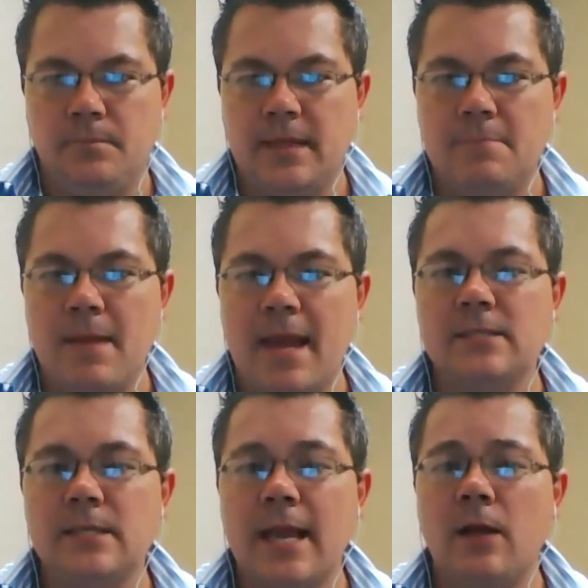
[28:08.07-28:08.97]

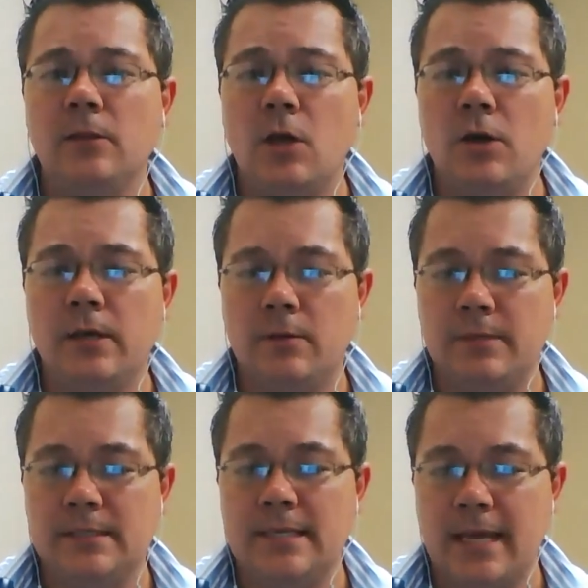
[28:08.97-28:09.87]
Imagine how long it
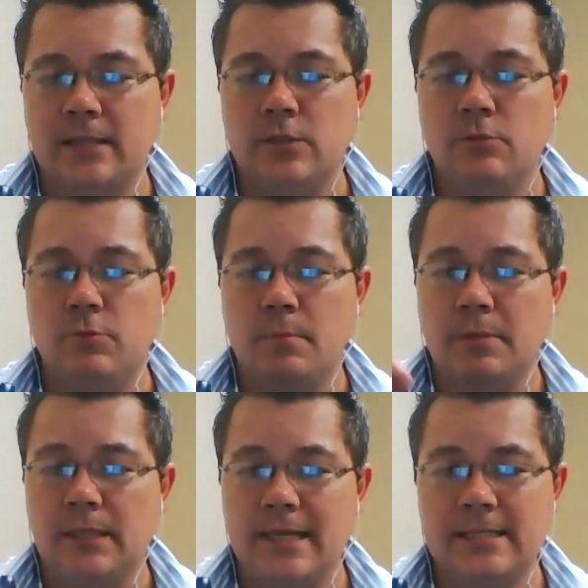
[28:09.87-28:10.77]
would take to
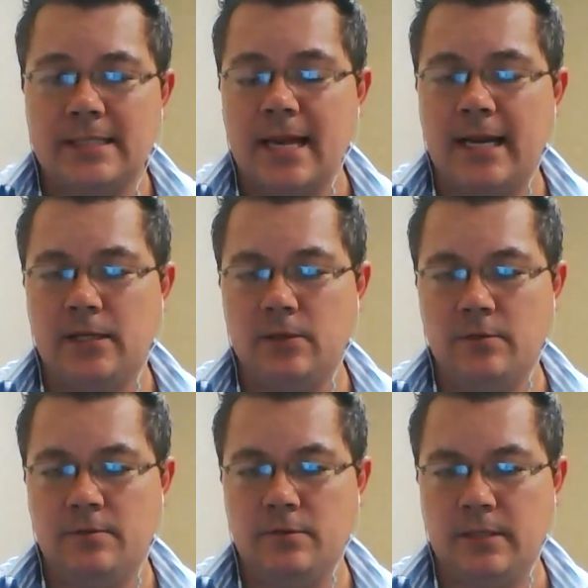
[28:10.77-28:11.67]
replace that acre
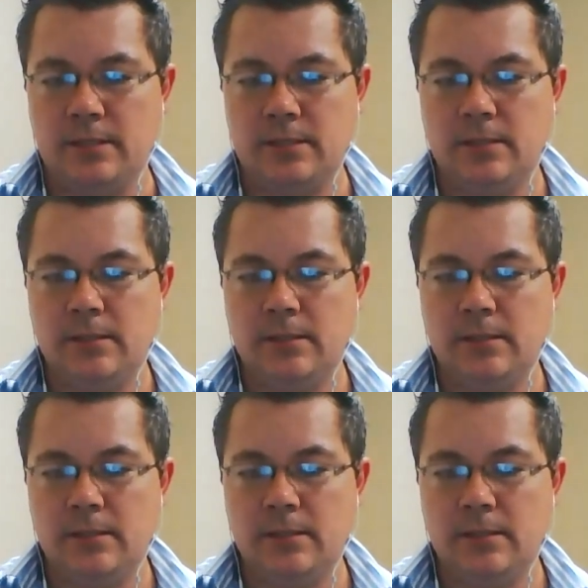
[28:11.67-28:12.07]
of trees.